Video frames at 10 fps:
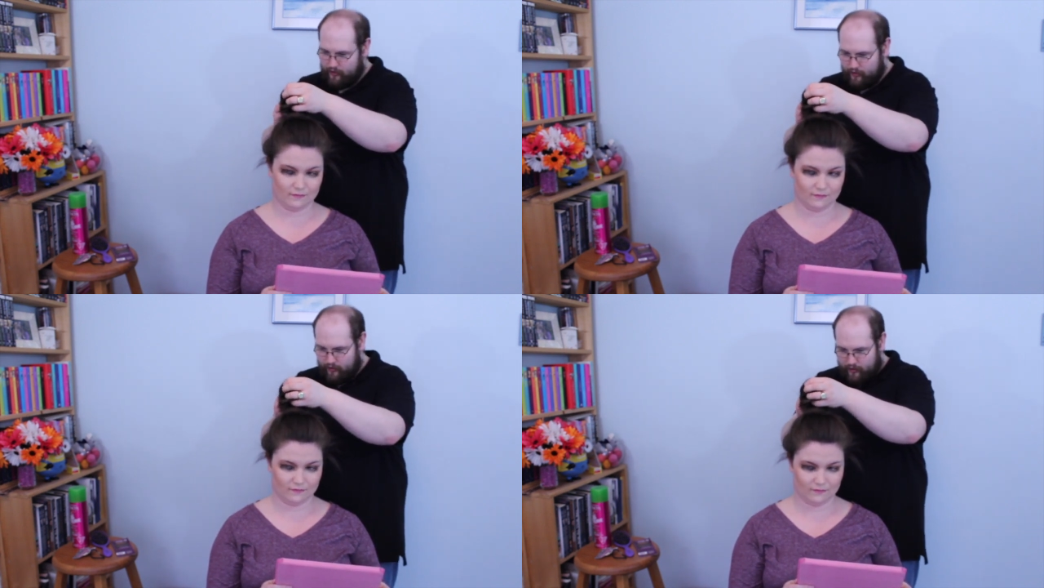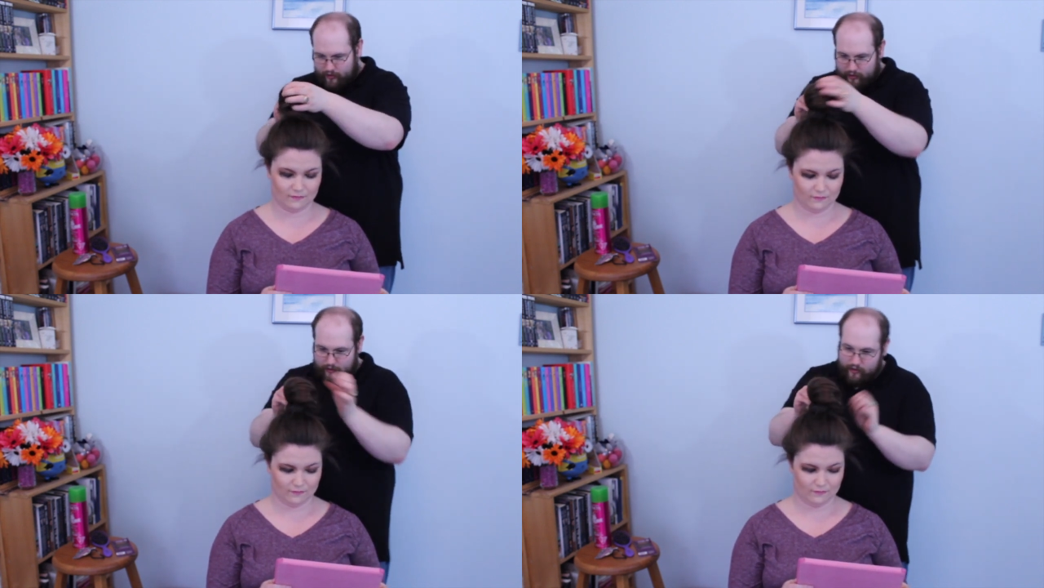
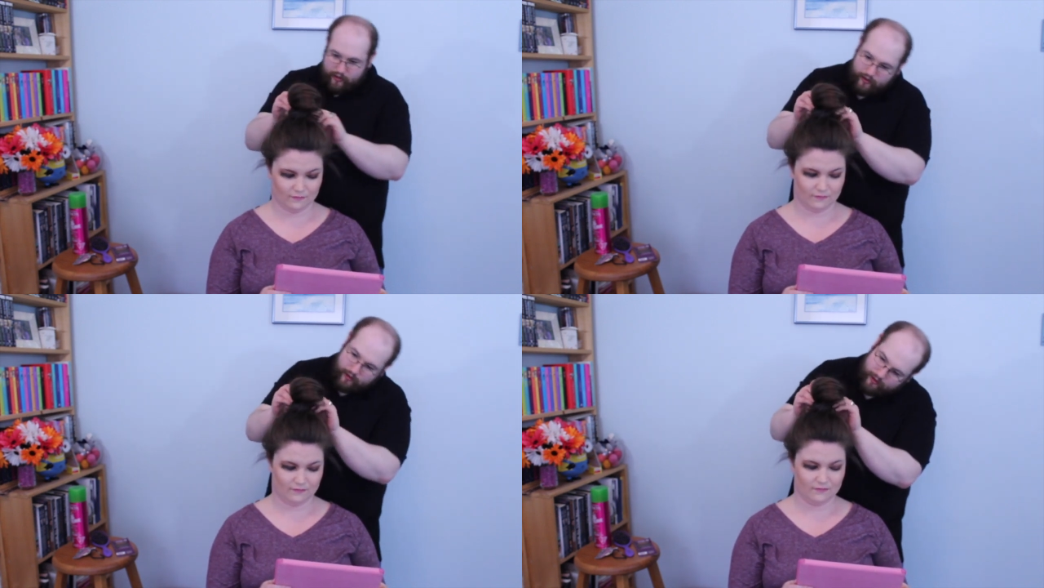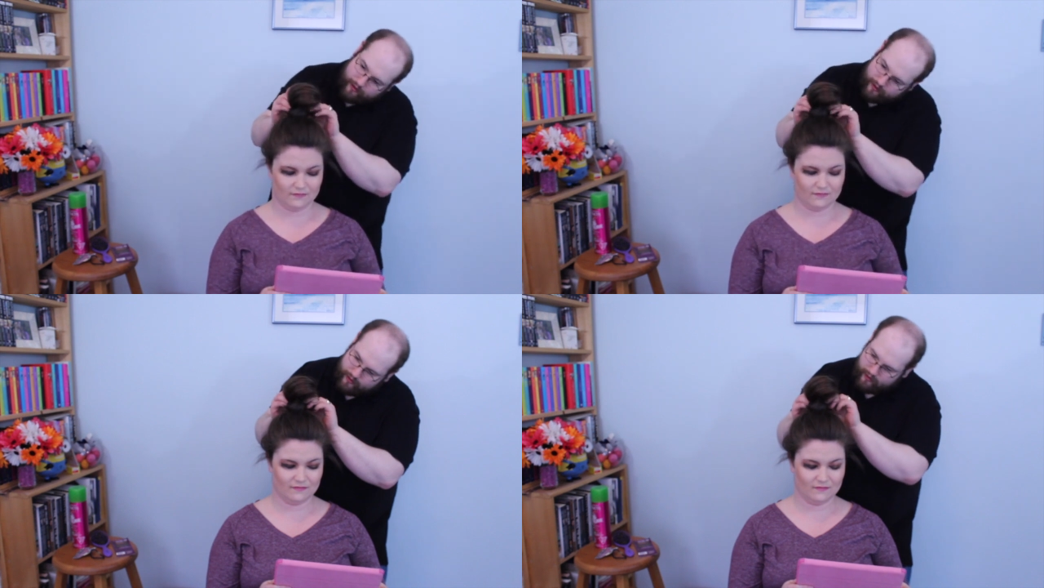
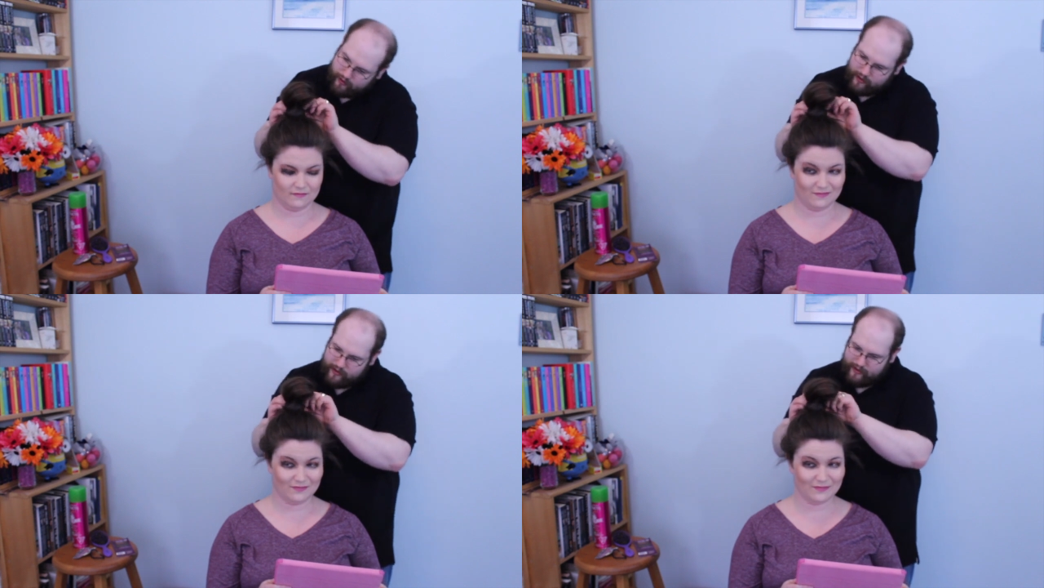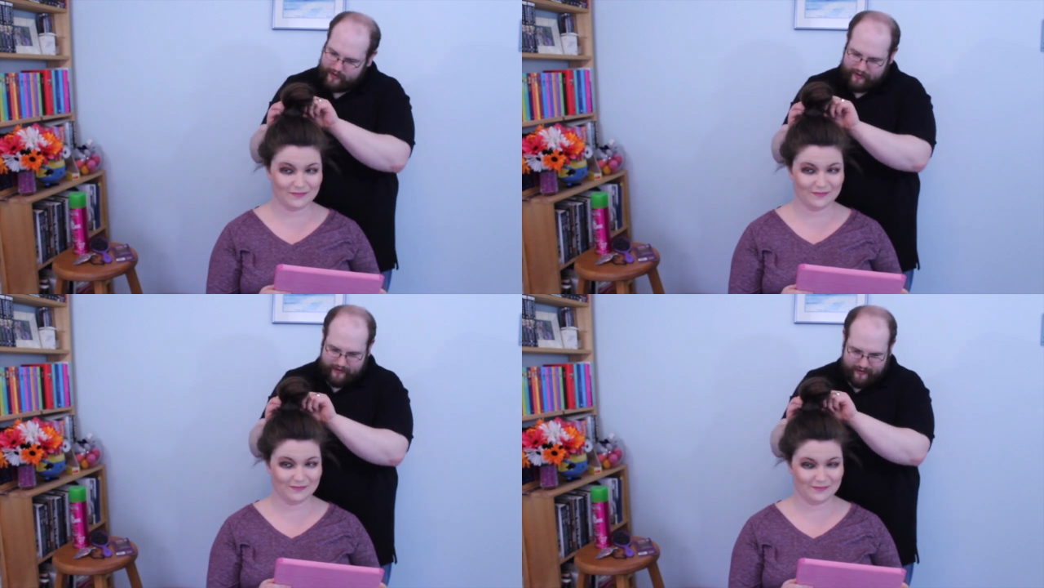
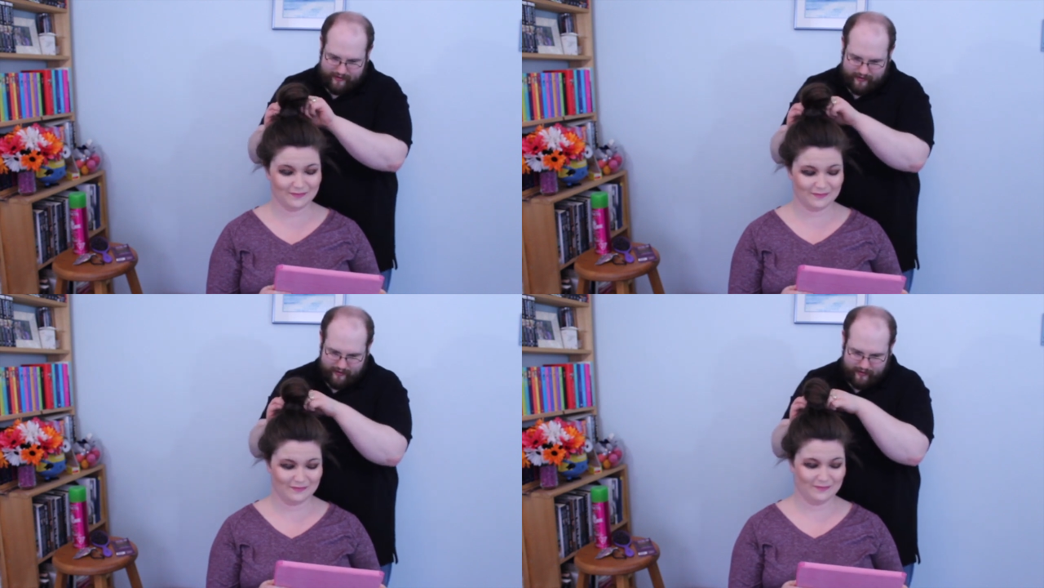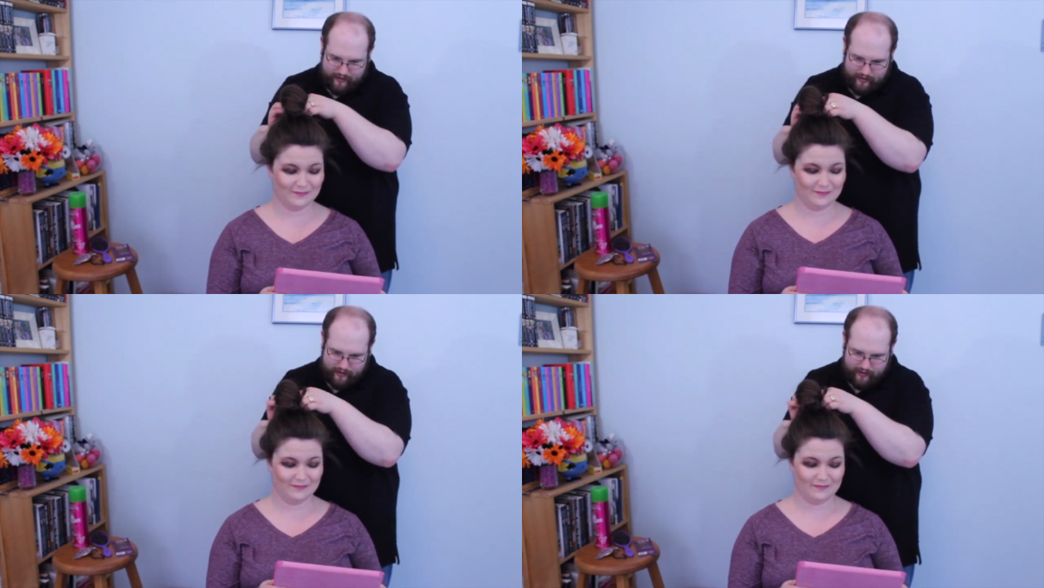
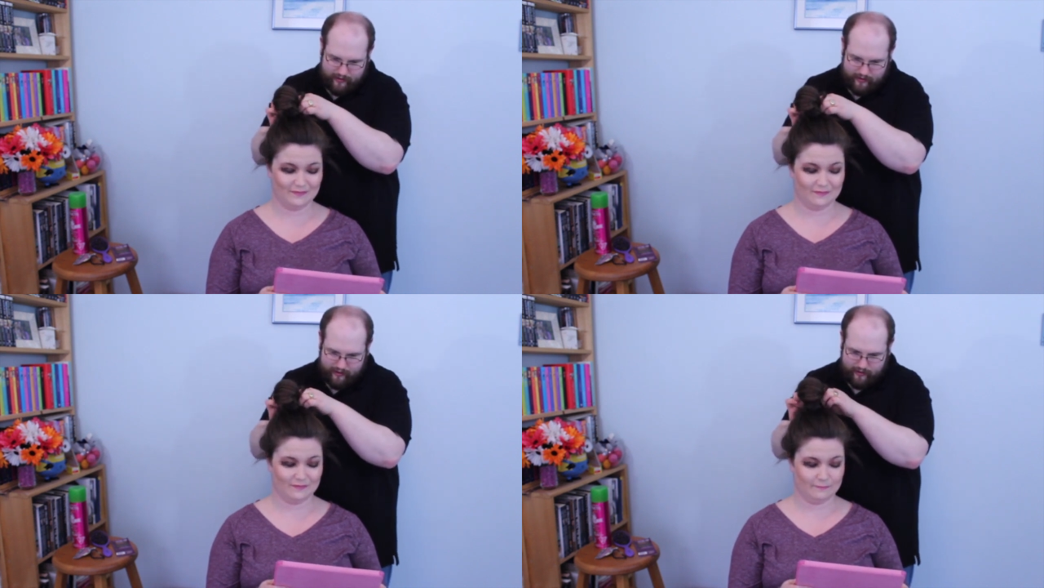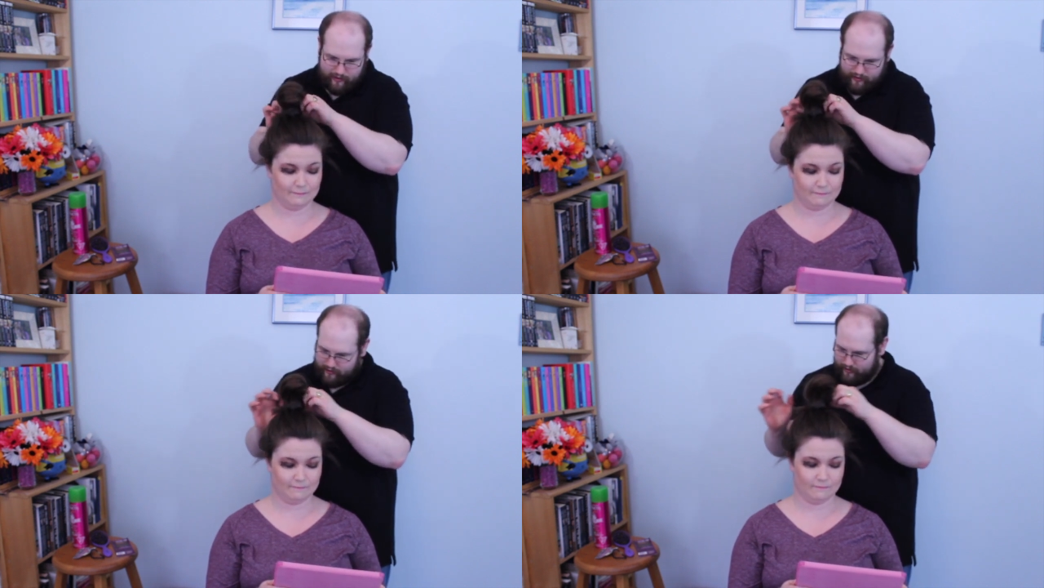
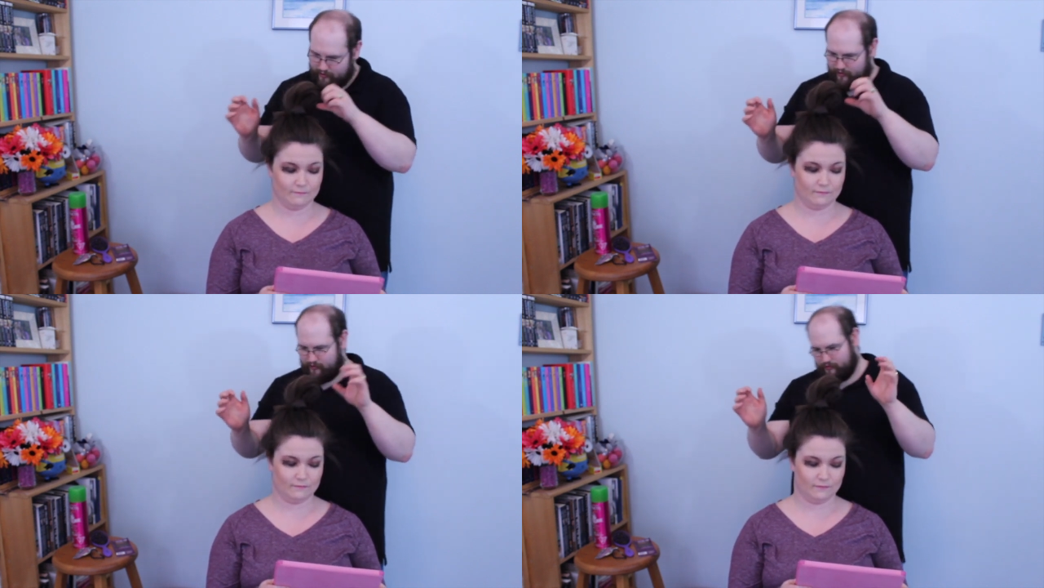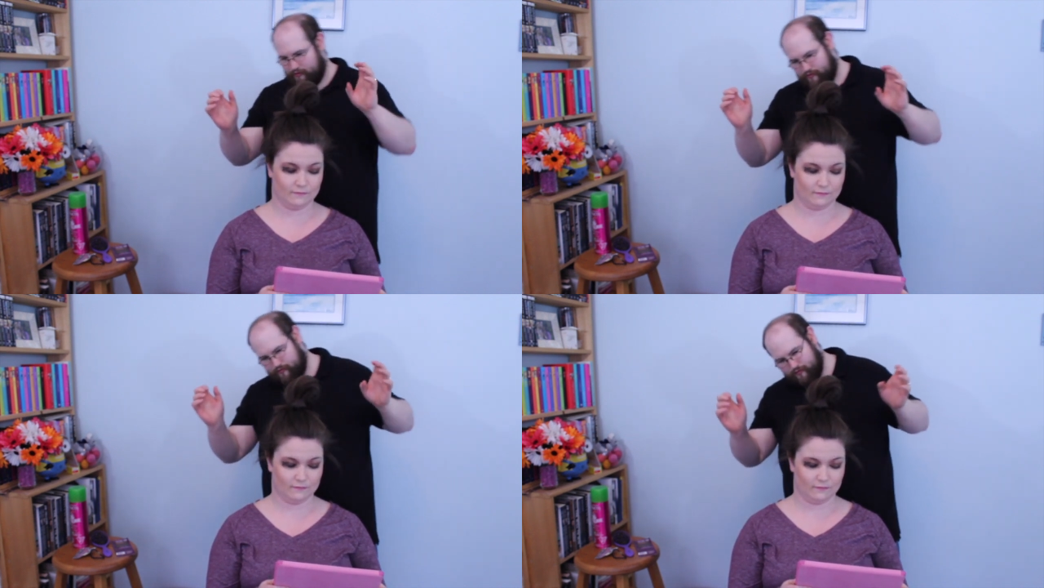
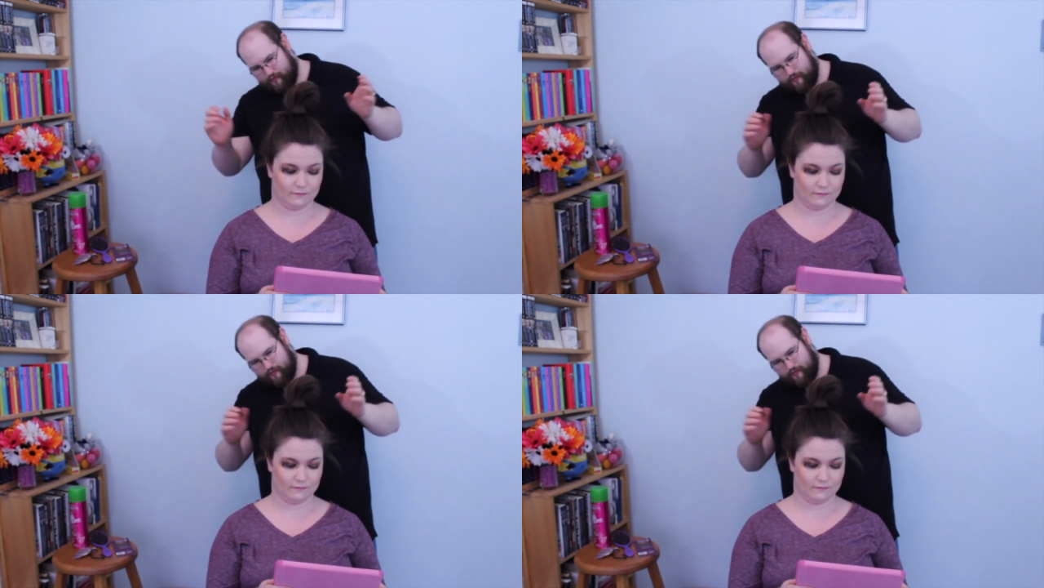(silence)